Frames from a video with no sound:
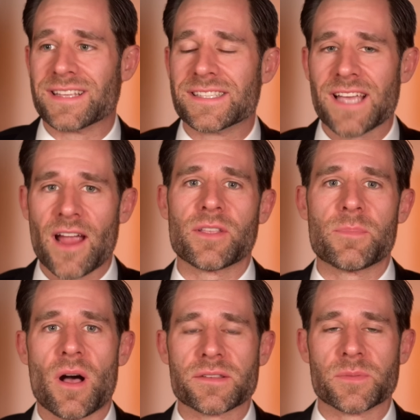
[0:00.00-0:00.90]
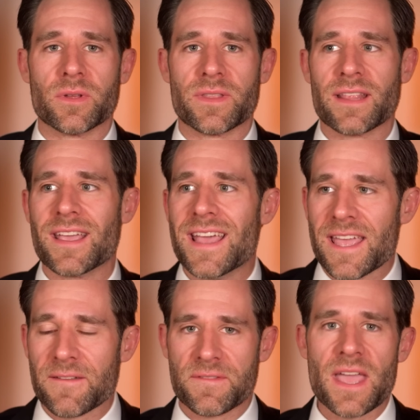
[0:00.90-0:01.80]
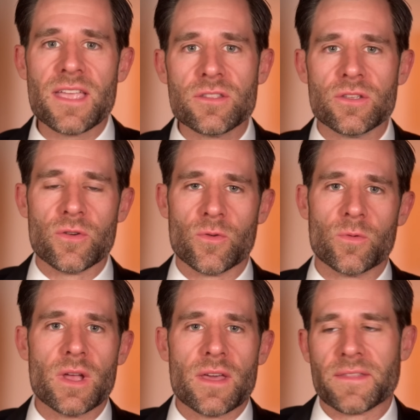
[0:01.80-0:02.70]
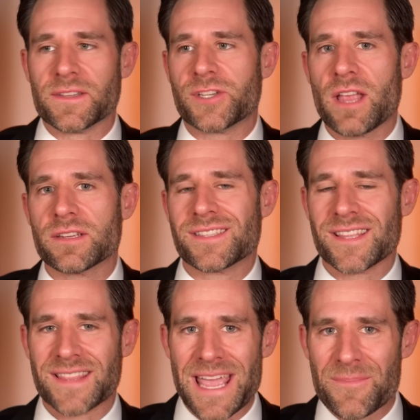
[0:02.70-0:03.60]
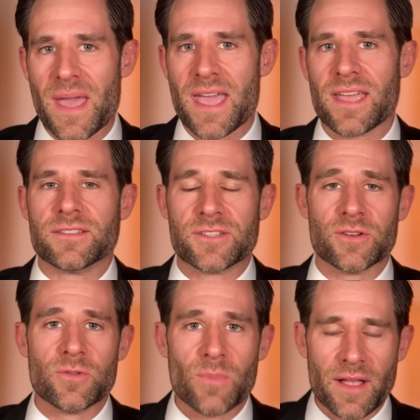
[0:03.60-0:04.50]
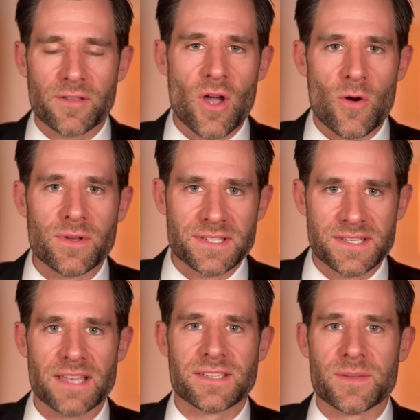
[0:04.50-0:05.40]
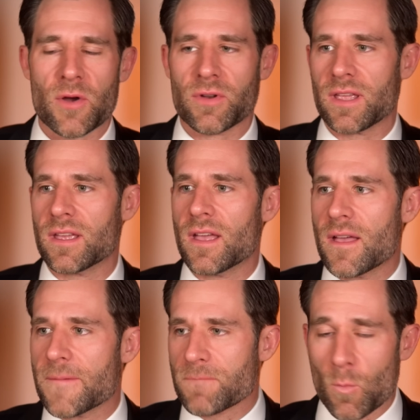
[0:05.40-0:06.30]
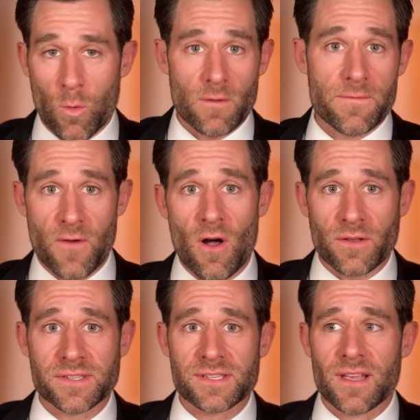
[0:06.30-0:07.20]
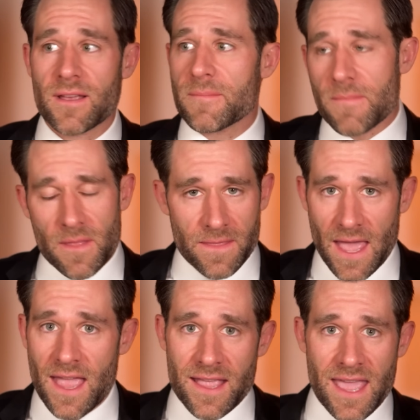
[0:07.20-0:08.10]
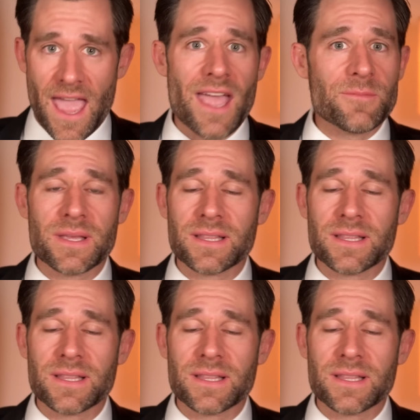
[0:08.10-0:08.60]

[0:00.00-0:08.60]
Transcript: it's entirely possible that if they knew that the changes that they made to Michael Cohen's testimony were false, they can